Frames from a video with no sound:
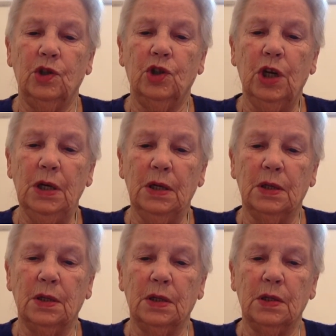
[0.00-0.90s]

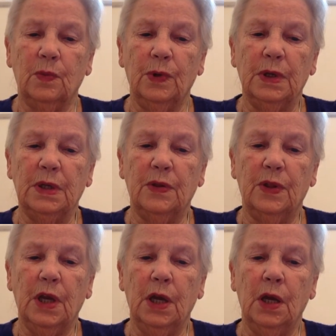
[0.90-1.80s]
Jesus was
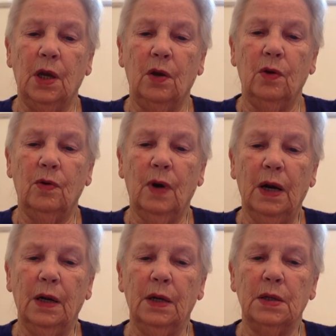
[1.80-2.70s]
the
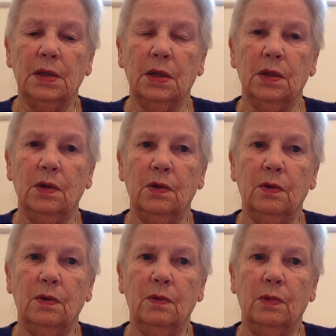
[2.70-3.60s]
great,
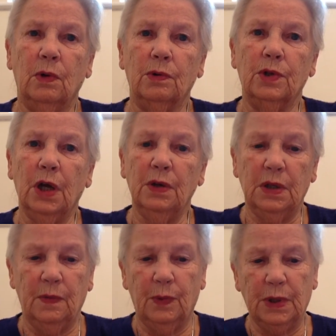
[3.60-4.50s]
well,
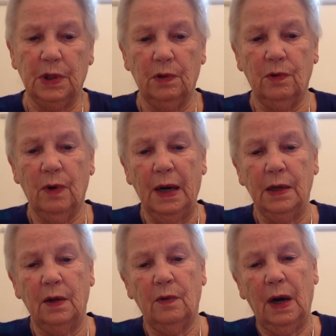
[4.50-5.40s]
Joseph was the
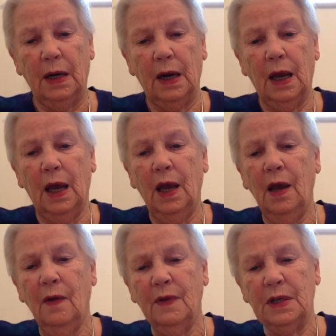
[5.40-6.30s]
great, great,
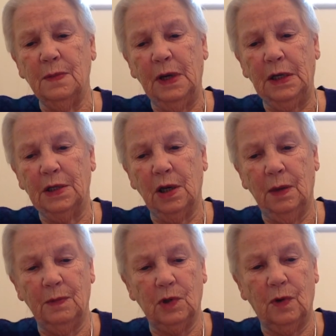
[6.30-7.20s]
ever so many
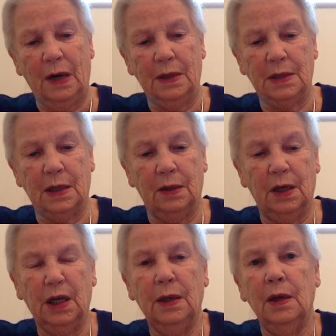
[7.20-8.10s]
times grandson
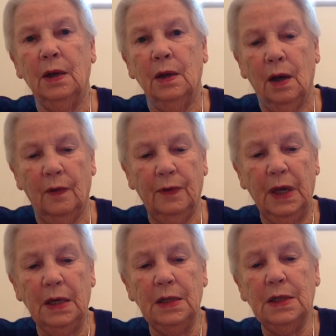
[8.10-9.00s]
of
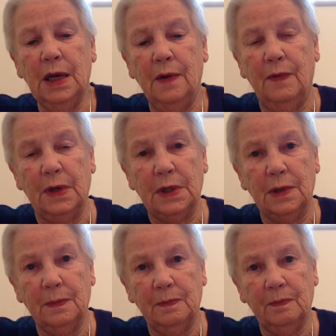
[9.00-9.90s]
King David,
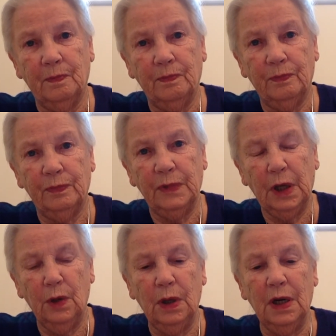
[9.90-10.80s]

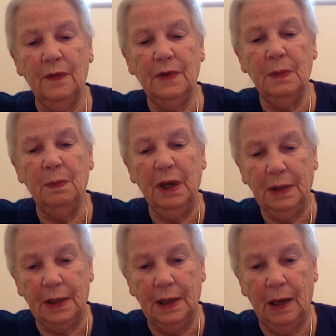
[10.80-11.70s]
who had lived in
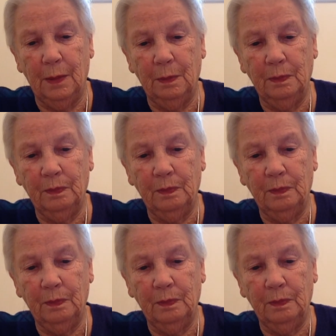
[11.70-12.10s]
Bethlehem.